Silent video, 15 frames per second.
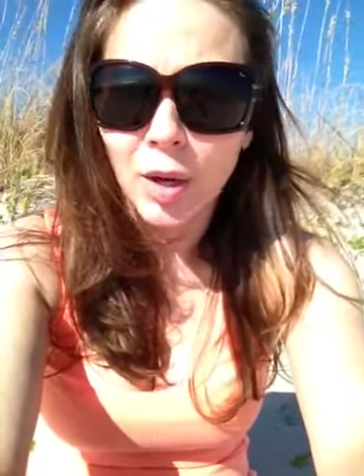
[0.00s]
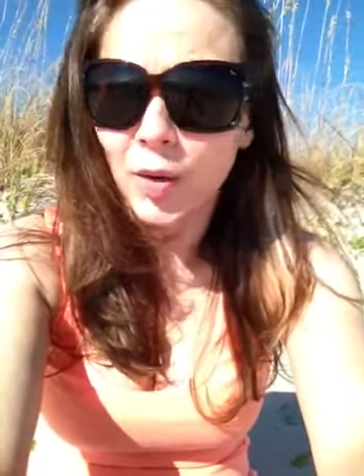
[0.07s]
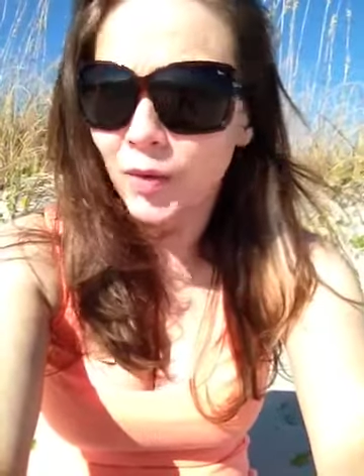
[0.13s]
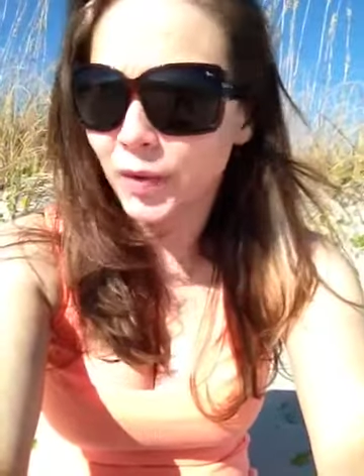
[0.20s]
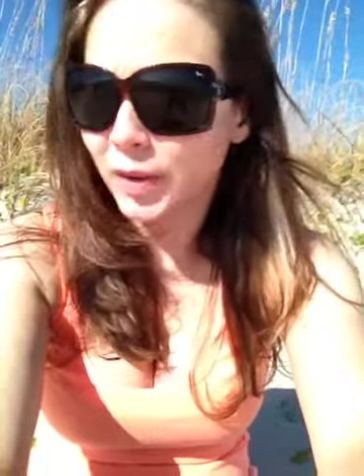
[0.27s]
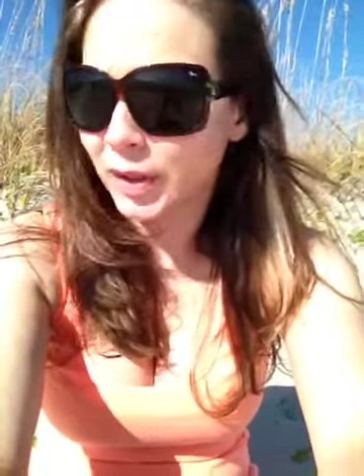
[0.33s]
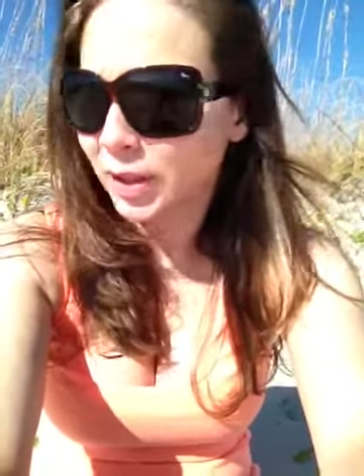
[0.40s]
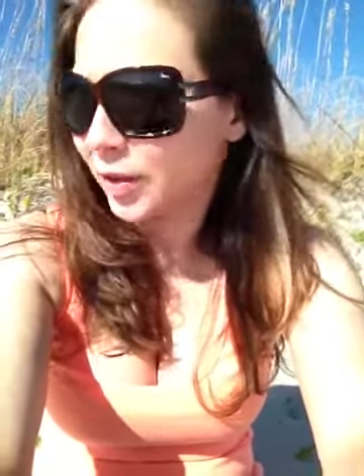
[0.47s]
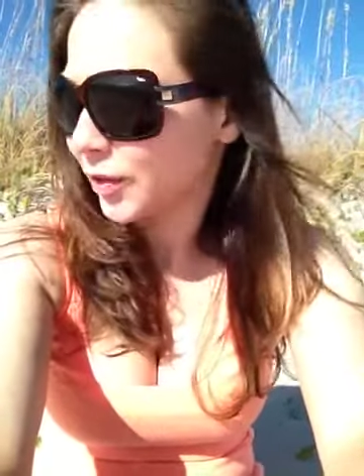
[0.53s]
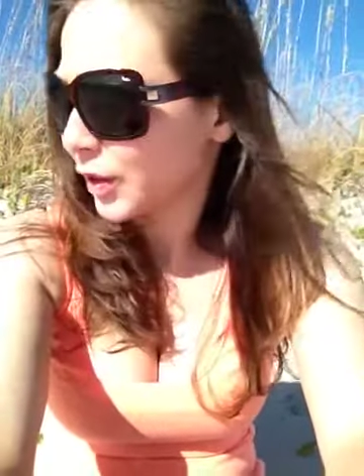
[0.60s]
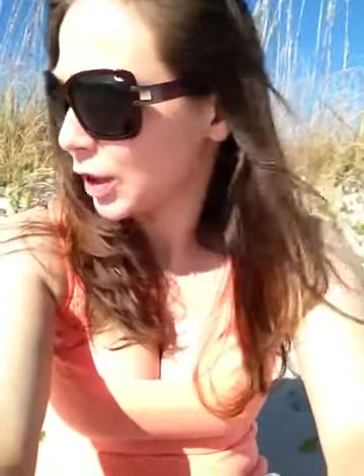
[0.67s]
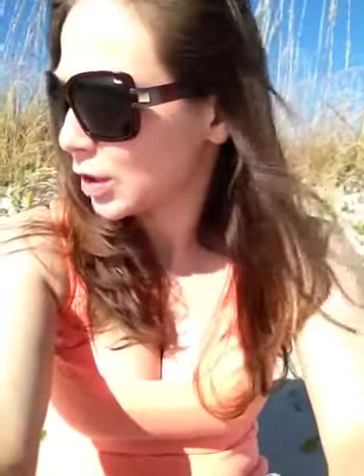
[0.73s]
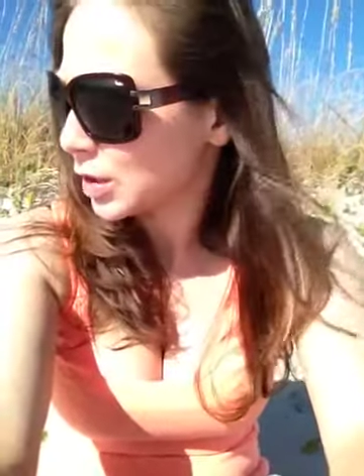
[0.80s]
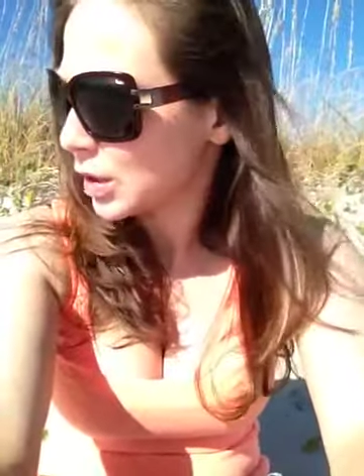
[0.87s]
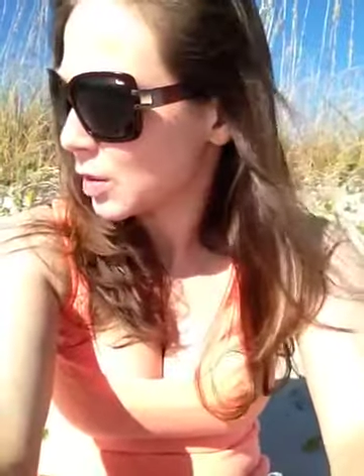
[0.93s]
hopefully, I'll
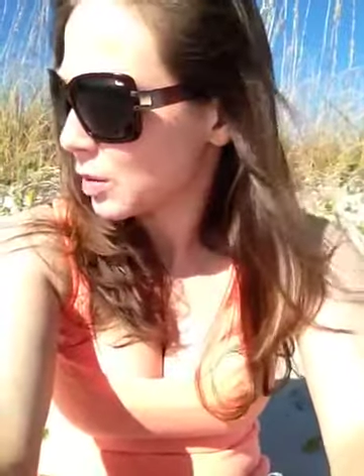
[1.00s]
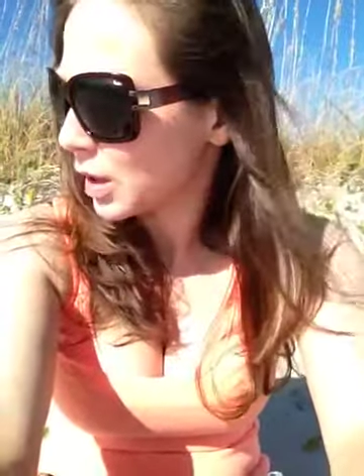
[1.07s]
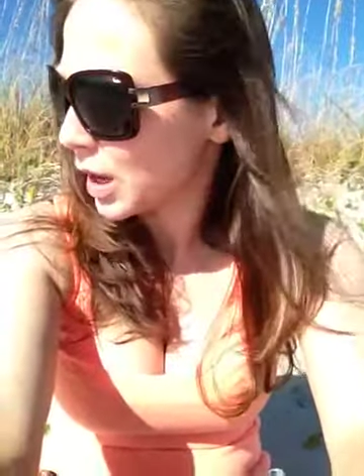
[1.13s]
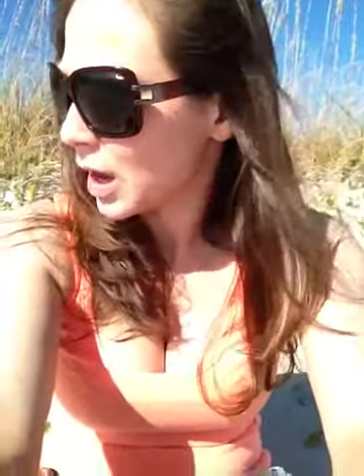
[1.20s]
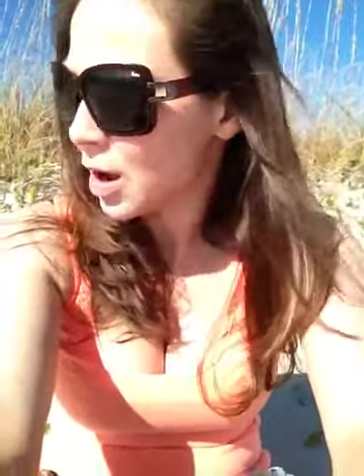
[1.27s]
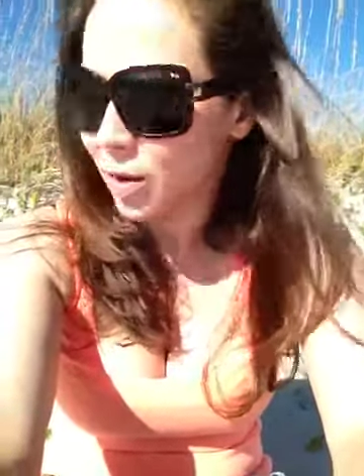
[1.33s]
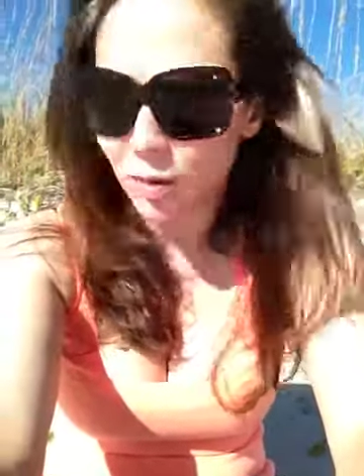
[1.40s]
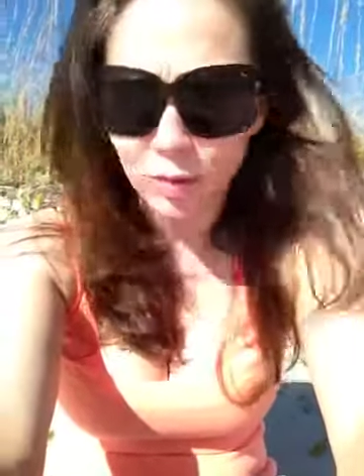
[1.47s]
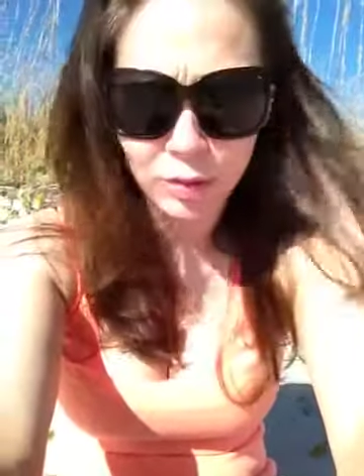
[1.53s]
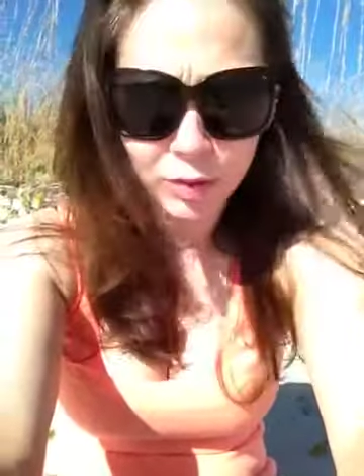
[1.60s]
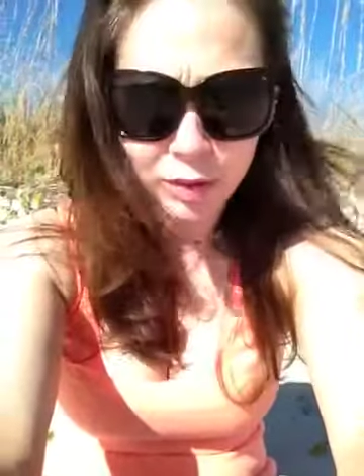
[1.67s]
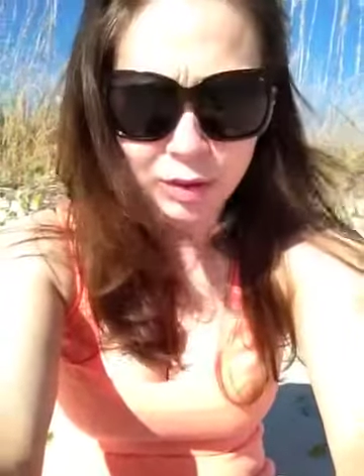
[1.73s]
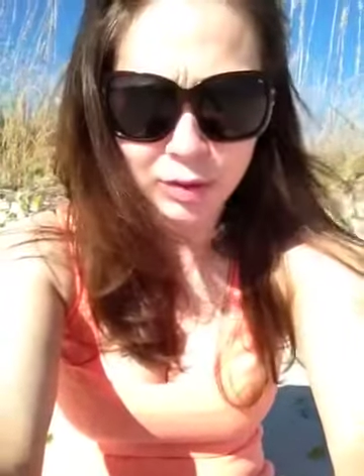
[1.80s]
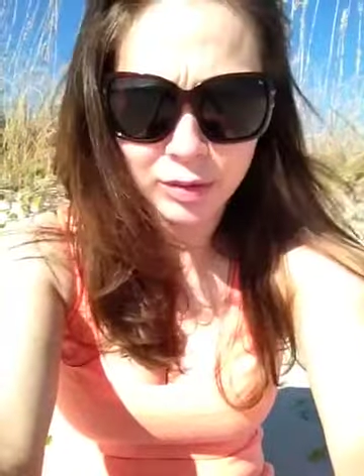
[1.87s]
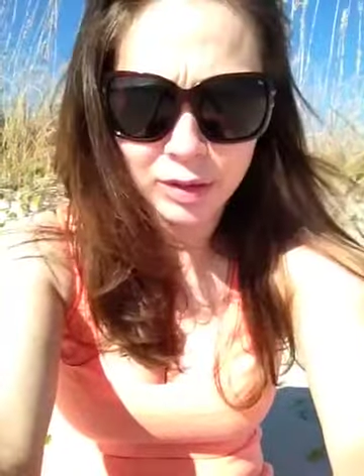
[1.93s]
figure something out
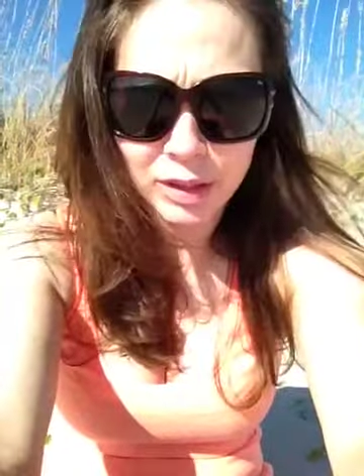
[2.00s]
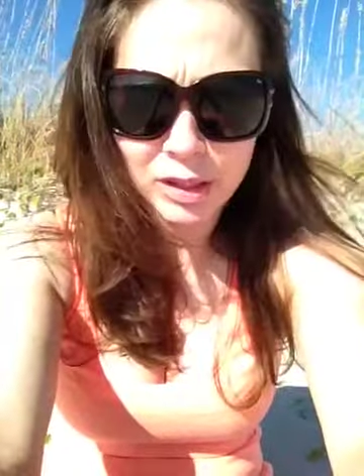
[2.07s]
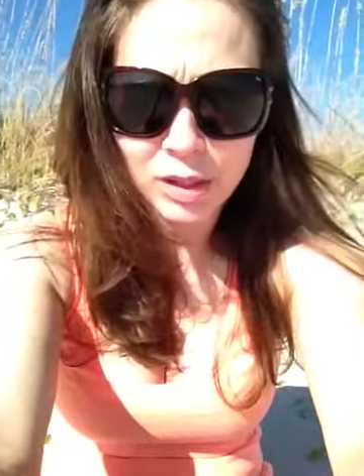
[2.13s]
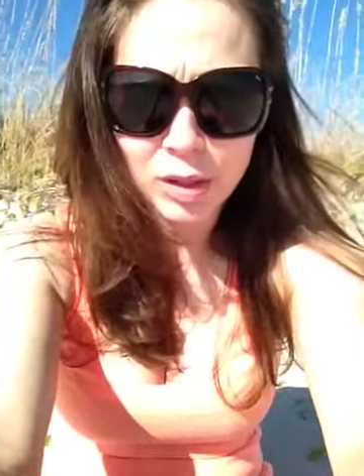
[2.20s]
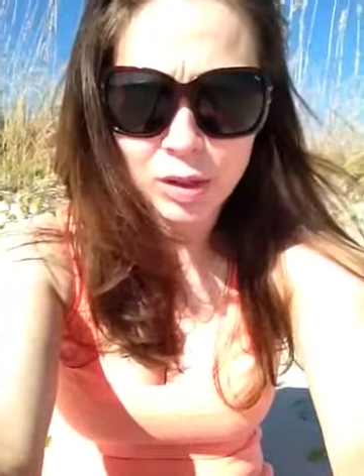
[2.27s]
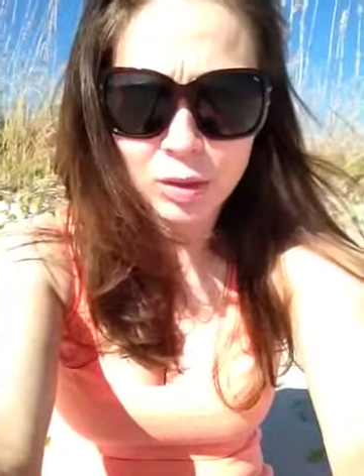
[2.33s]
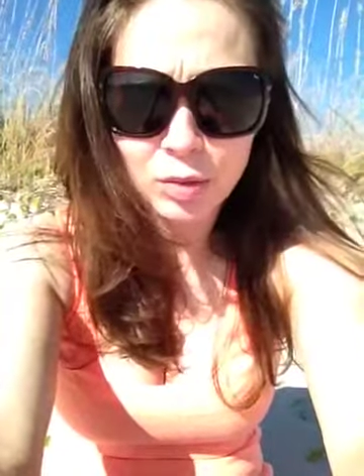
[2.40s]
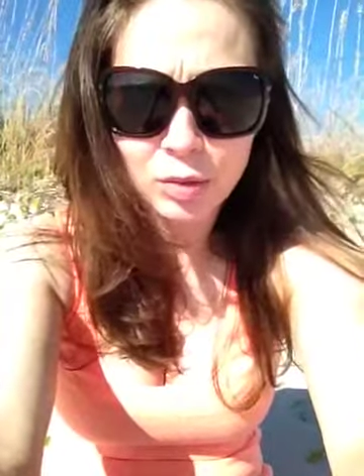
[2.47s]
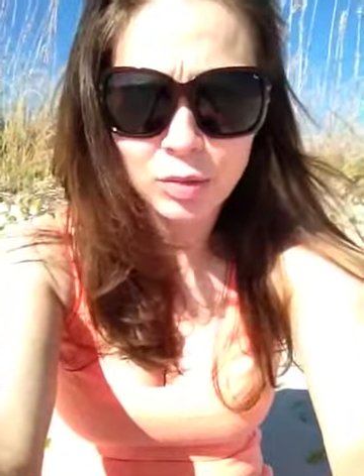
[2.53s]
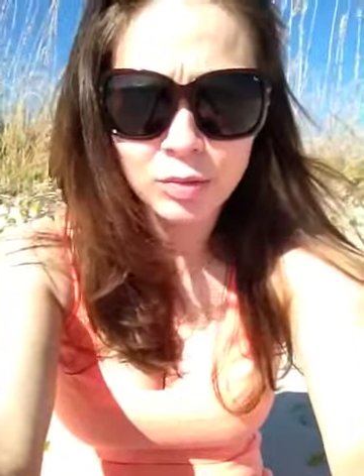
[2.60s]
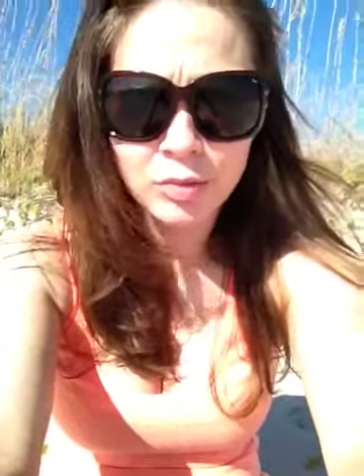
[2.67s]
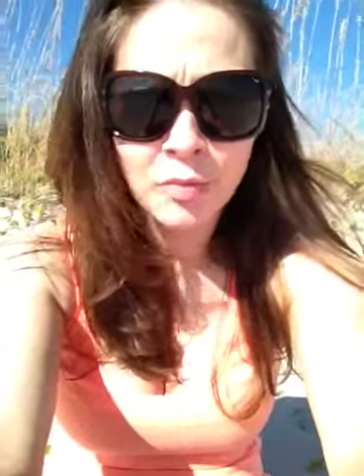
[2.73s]
really, really soon.